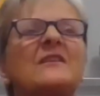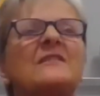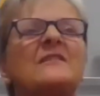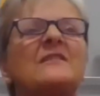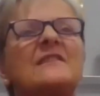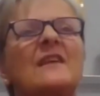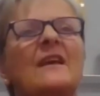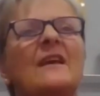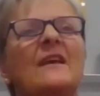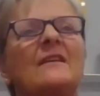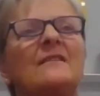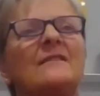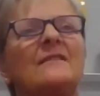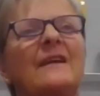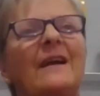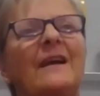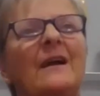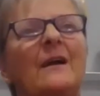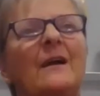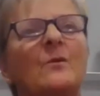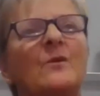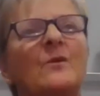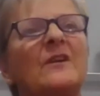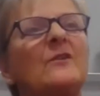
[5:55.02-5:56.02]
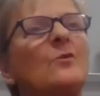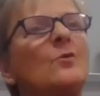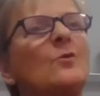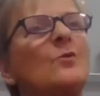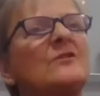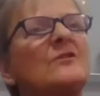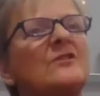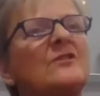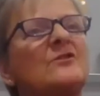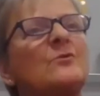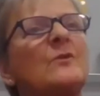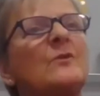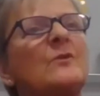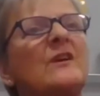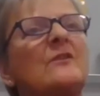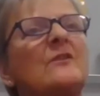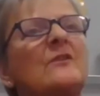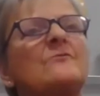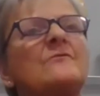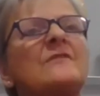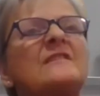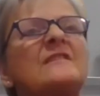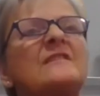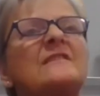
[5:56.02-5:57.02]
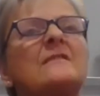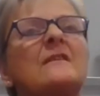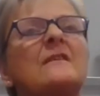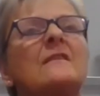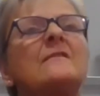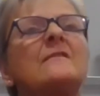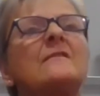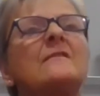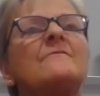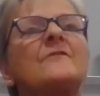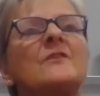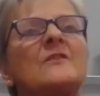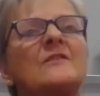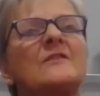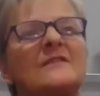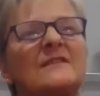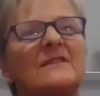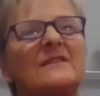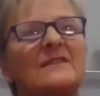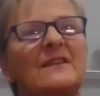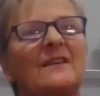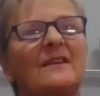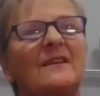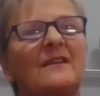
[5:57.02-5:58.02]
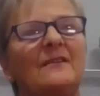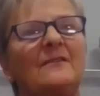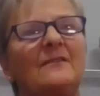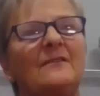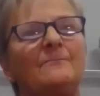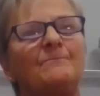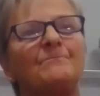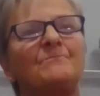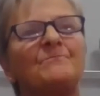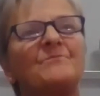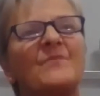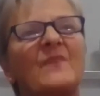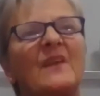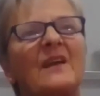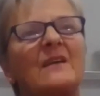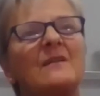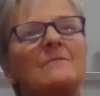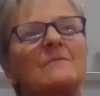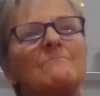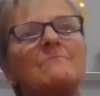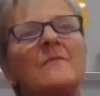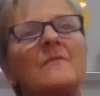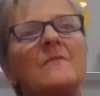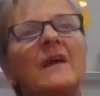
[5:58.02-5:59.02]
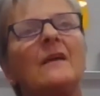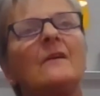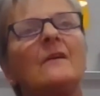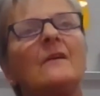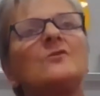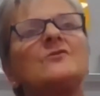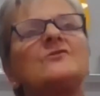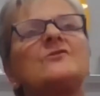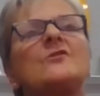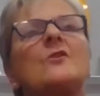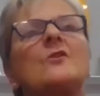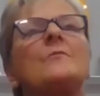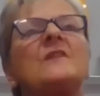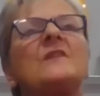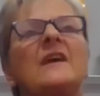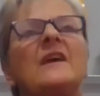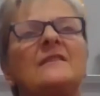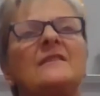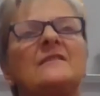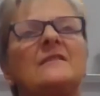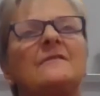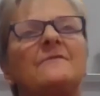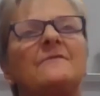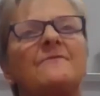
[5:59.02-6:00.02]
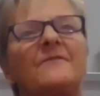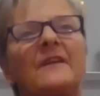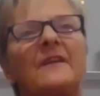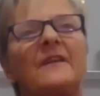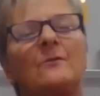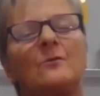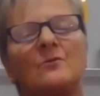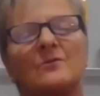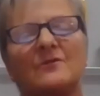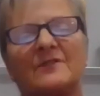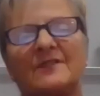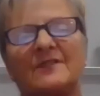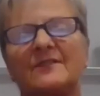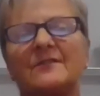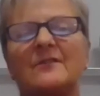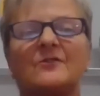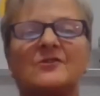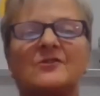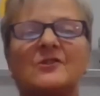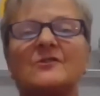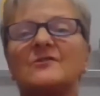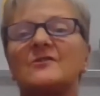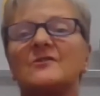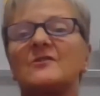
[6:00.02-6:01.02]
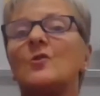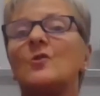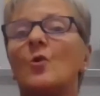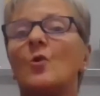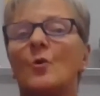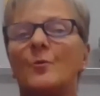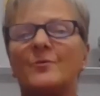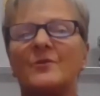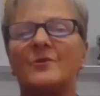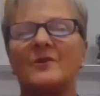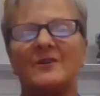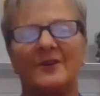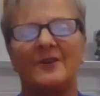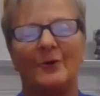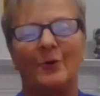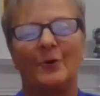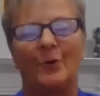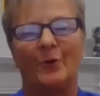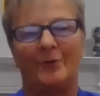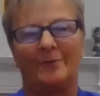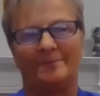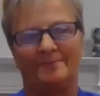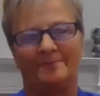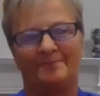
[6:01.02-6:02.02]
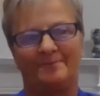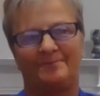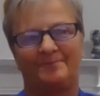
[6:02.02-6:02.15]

we can take now in order to increase diversity in male-dominated fields such as corporate law?